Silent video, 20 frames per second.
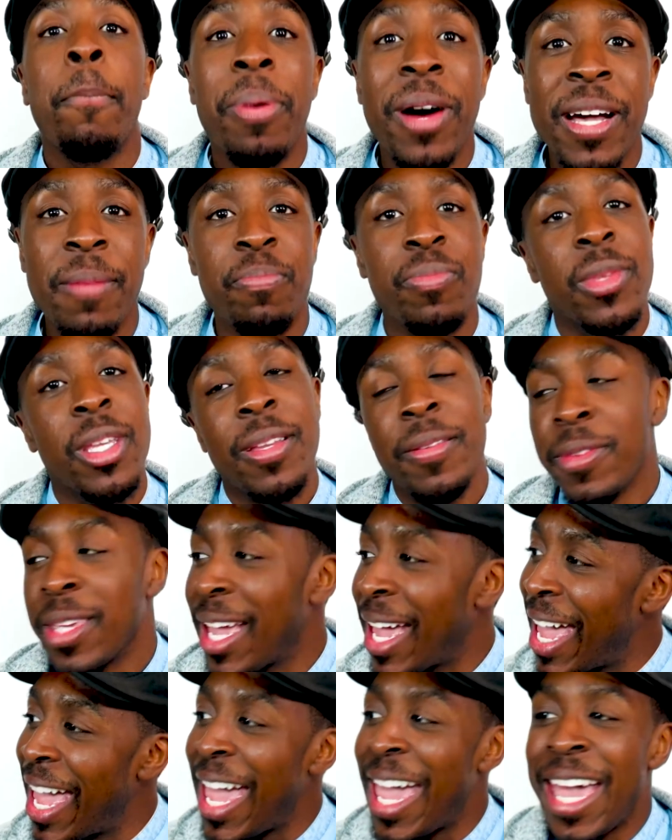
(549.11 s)
But
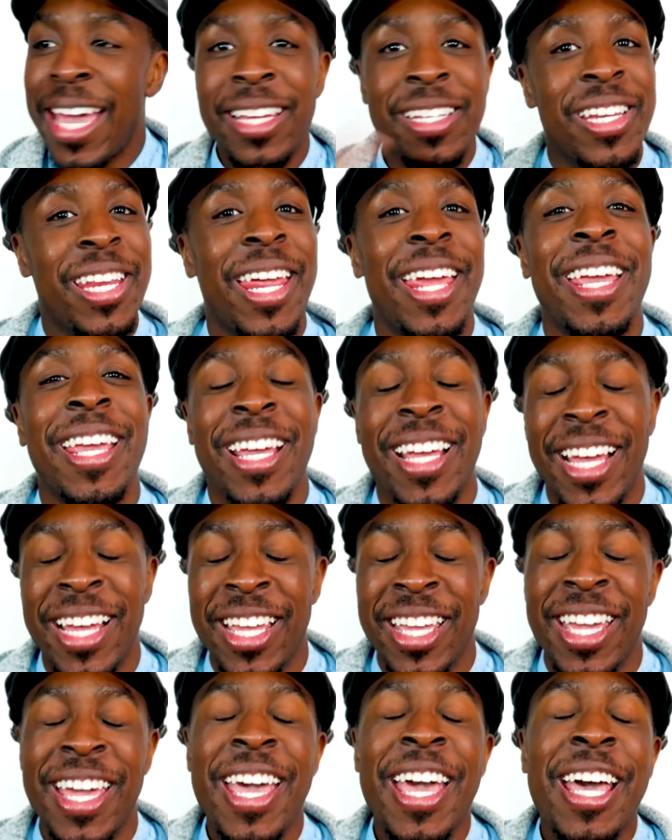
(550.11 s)
as
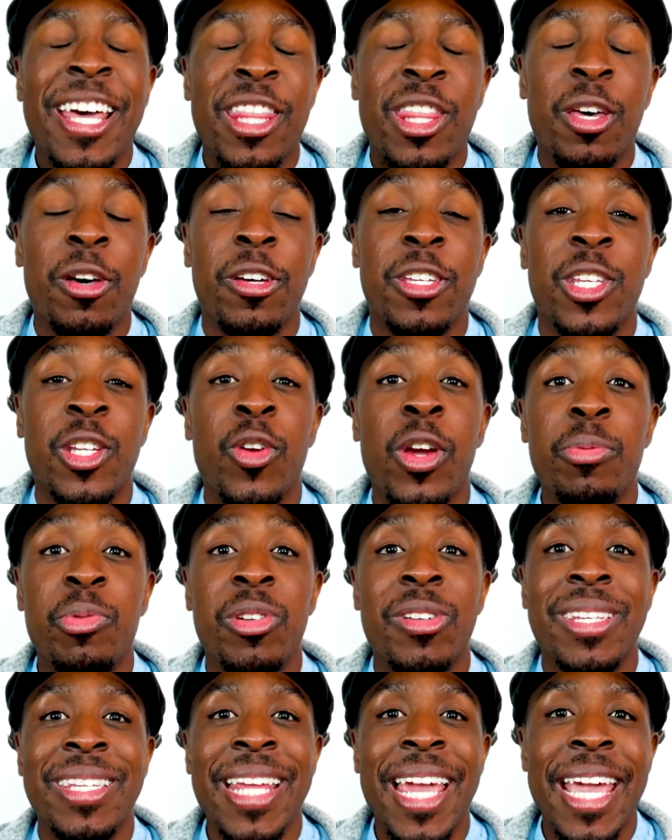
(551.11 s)
the
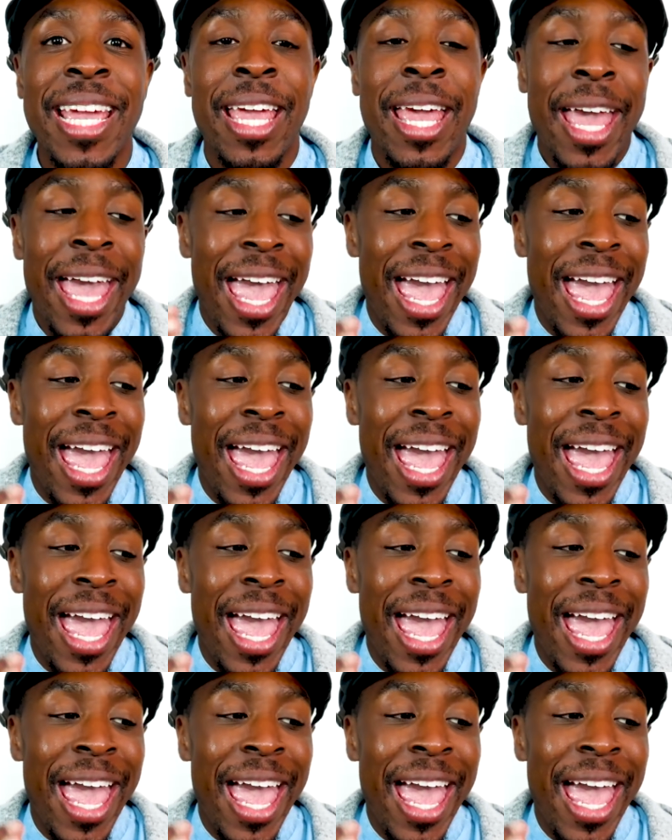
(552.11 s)
scriptures say,